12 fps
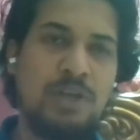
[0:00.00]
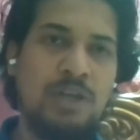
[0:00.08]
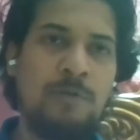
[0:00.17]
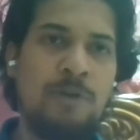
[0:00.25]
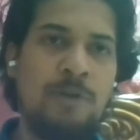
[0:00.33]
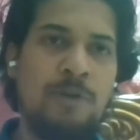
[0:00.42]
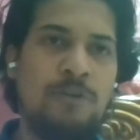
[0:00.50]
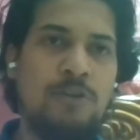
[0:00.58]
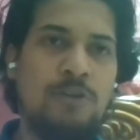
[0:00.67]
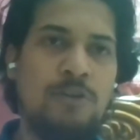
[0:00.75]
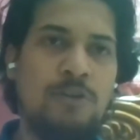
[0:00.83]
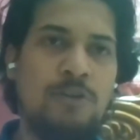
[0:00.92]
amount
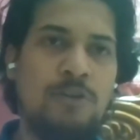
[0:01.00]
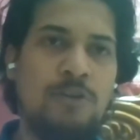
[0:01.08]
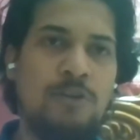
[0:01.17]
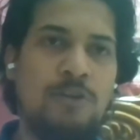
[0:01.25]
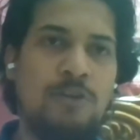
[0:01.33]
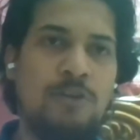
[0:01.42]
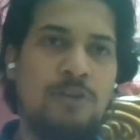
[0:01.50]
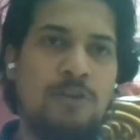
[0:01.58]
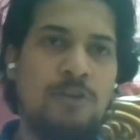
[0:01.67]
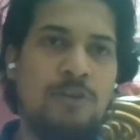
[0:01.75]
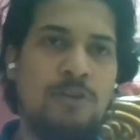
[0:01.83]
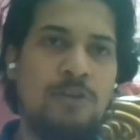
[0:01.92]
of motion banks
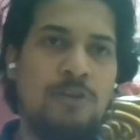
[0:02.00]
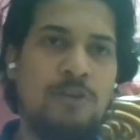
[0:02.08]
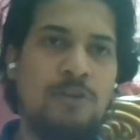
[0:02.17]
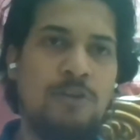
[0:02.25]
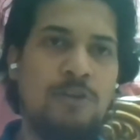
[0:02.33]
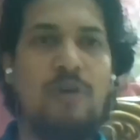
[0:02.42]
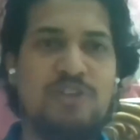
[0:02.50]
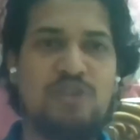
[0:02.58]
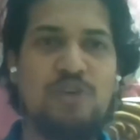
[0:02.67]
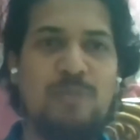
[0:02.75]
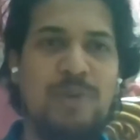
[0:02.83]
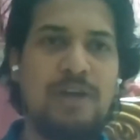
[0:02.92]
regarding what
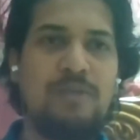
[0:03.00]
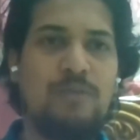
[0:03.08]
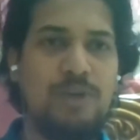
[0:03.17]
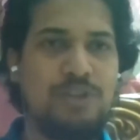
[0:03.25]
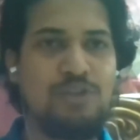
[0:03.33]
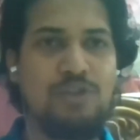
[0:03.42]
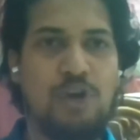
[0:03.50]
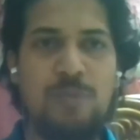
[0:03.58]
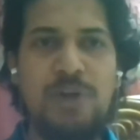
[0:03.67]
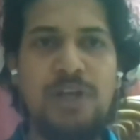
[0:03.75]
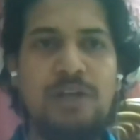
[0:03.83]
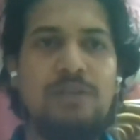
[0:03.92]
should be done, what should not
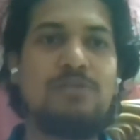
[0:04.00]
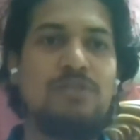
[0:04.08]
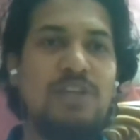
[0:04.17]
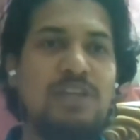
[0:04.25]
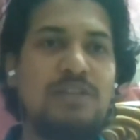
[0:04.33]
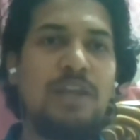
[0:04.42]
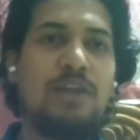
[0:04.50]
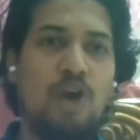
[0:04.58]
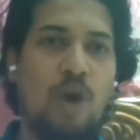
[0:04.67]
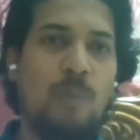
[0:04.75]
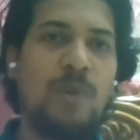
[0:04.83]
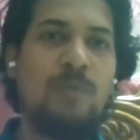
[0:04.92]
be done. So these are the
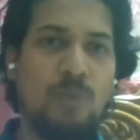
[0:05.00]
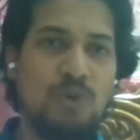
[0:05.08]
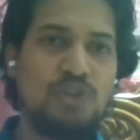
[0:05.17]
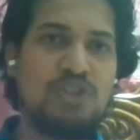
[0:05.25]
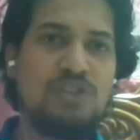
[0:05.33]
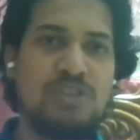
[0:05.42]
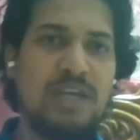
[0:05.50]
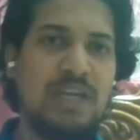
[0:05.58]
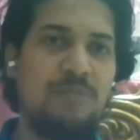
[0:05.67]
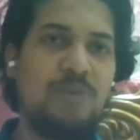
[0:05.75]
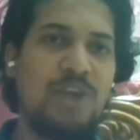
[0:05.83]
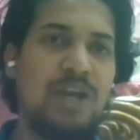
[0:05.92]
common motions that
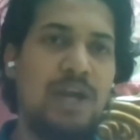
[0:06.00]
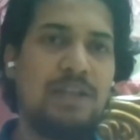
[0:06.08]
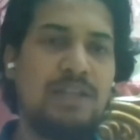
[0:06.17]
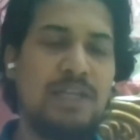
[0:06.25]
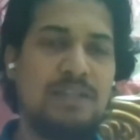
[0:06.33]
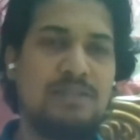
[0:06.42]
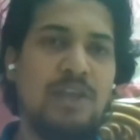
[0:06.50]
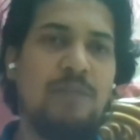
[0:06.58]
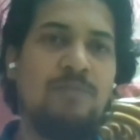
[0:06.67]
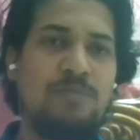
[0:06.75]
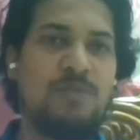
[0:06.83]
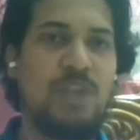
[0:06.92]
come regarding that
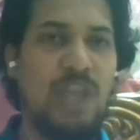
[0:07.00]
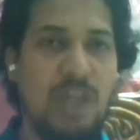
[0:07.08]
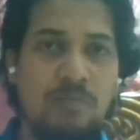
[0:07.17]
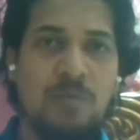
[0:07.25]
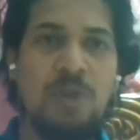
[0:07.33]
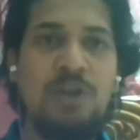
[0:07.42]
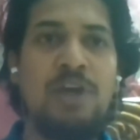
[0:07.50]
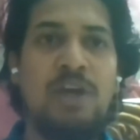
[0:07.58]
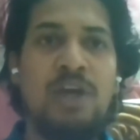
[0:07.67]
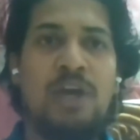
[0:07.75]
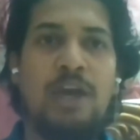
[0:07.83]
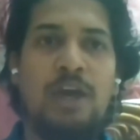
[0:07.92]
same theme.
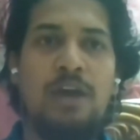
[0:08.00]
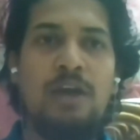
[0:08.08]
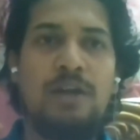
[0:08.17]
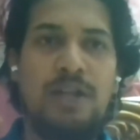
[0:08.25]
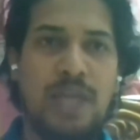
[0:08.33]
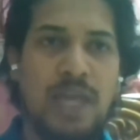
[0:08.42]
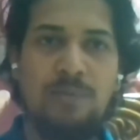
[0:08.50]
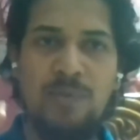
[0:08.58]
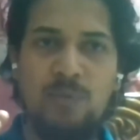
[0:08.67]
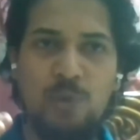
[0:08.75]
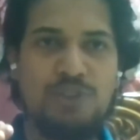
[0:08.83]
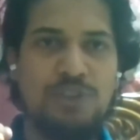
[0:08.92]
Take up a
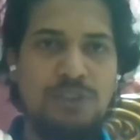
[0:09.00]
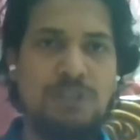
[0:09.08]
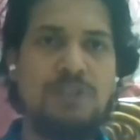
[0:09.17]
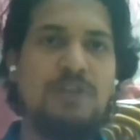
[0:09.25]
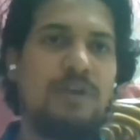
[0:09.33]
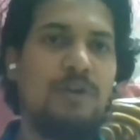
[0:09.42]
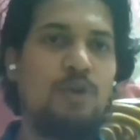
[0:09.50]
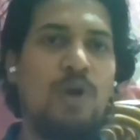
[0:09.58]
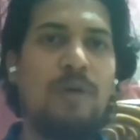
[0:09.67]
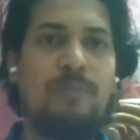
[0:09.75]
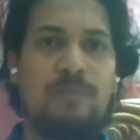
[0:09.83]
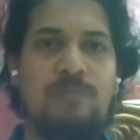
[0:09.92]
motion, do
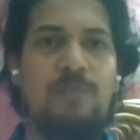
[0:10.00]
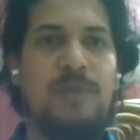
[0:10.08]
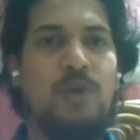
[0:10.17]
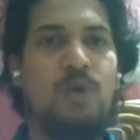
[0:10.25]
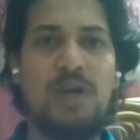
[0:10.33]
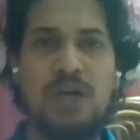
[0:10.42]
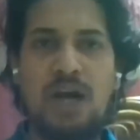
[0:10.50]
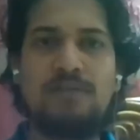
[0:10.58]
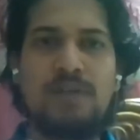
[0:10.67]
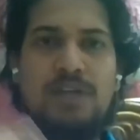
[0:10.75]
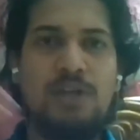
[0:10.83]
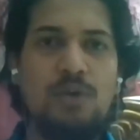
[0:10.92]
a do a gov
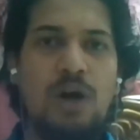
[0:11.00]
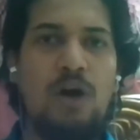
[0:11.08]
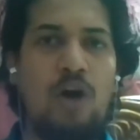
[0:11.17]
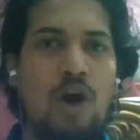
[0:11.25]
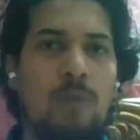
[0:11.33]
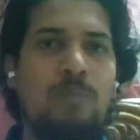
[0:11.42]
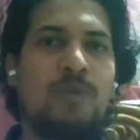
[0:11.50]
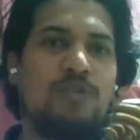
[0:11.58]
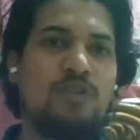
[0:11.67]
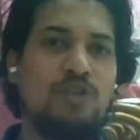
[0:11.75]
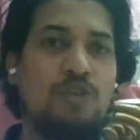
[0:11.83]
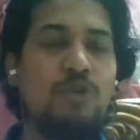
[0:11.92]
and do a op
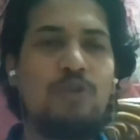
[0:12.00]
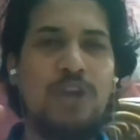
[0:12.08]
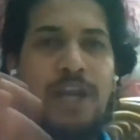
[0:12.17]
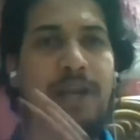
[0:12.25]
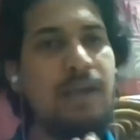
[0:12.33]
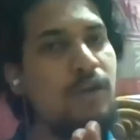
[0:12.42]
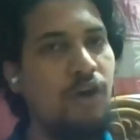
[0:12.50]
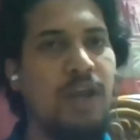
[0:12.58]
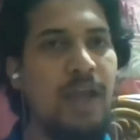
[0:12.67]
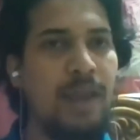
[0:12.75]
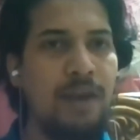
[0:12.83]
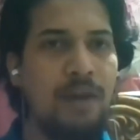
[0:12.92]
through reading
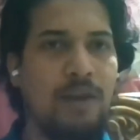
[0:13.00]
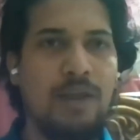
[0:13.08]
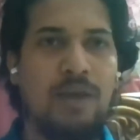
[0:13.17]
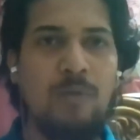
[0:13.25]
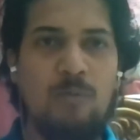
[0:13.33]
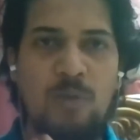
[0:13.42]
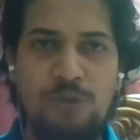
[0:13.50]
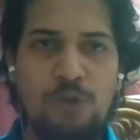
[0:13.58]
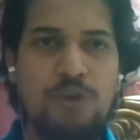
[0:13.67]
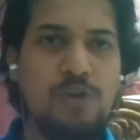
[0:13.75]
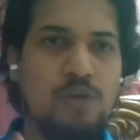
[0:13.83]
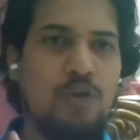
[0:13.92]
online. Before
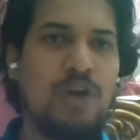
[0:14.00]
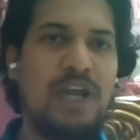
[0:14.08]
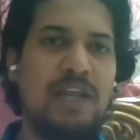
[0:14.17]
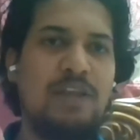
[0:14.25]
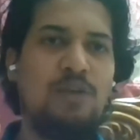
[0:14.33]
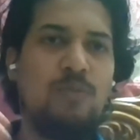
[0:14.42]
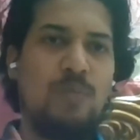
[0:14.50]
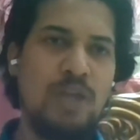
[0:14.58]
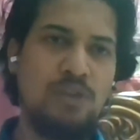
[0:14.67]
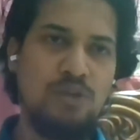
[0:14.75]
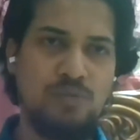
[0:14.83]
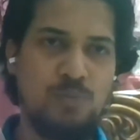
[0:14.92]
you go ahead and you make
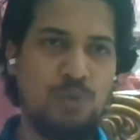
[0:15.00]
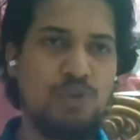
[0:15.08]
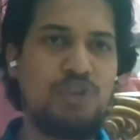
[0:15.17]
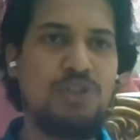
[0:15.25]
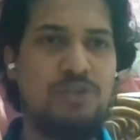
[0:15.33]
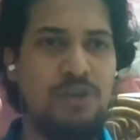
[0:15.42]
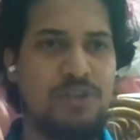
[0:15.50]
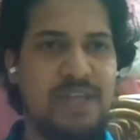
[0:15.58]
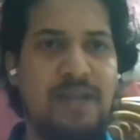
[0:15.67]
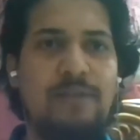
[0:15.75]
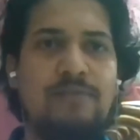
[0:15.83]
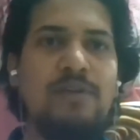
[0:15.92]
those motions
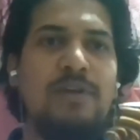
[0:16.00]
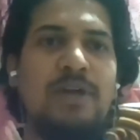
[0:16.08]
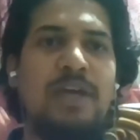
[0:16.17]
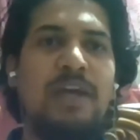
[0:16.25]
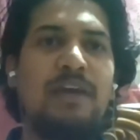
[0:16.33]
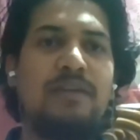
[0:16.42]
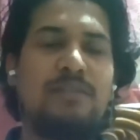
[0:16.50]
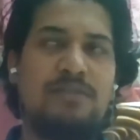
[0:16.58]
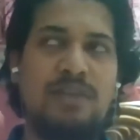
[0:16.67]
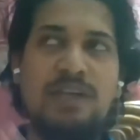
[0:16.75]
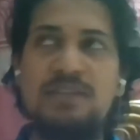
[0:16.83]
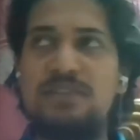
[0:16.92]
yourself,
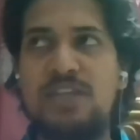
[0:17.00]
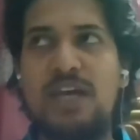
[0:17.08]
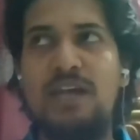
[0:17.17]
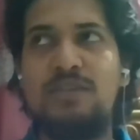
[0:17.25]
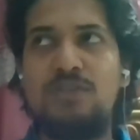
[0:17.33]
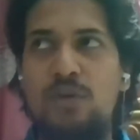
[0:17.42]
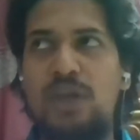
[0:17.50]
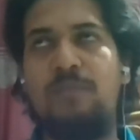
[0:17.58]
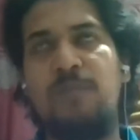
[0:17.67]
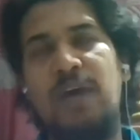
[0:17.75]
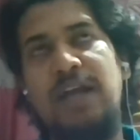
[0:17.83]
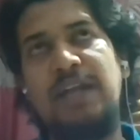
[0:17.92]
things such as, okay,
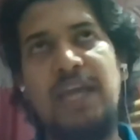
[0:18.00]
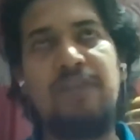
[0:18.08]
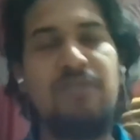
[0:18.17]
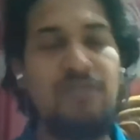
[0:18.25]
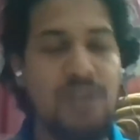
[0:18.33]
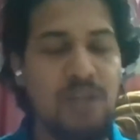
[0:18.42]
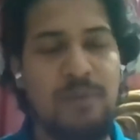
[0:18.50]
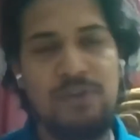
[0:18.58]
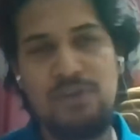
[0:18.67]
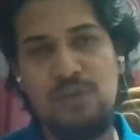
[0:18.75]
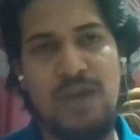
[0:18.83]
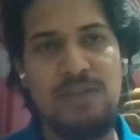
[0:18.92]
I'll take 15 minutes
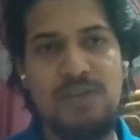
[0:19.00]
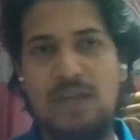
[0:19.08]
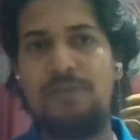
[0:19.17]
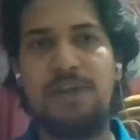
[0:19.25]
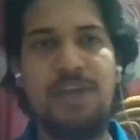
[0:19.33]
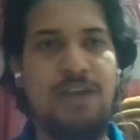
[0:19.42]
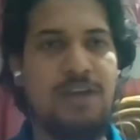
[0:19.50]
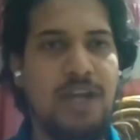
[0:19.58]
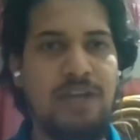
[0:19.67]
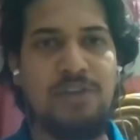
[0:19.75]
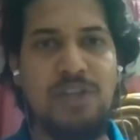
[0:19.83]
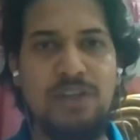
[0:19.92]
to myself and I'll write
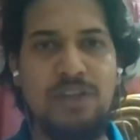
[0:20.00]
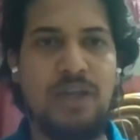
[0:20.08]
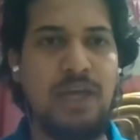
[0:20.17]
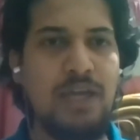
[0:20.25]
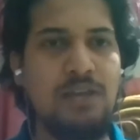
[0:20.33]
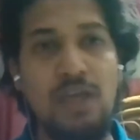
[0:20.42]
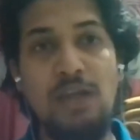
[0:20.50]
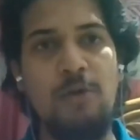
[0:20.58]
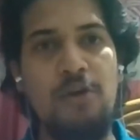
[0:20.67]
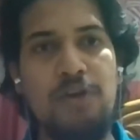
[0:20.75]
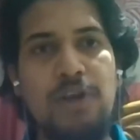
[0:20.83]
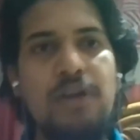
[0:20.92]
everything that I can think
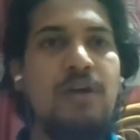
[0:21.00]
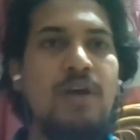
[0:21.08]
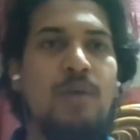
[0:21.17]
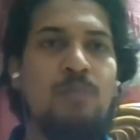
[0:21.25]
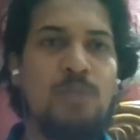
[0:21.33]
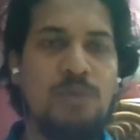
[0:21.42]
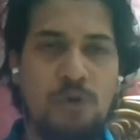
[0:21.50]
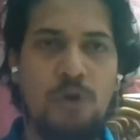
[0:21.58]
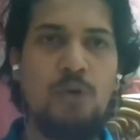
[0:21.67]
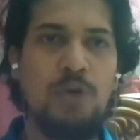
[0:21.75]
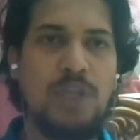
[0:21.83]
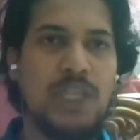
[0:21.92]
about it. Before
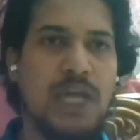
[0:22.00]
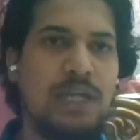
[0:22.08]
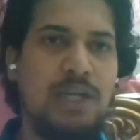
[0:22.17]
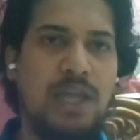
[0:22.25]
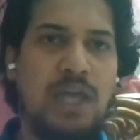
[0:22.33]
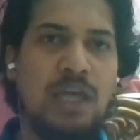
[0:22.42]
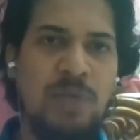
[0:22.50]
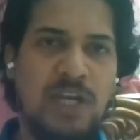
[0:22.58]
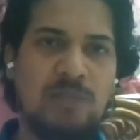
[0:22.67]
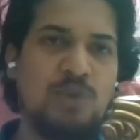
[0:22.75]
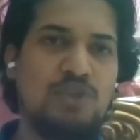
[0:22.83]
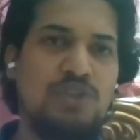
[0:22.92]
doing that, take up
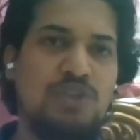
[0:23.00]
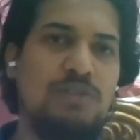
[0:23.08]
that motion,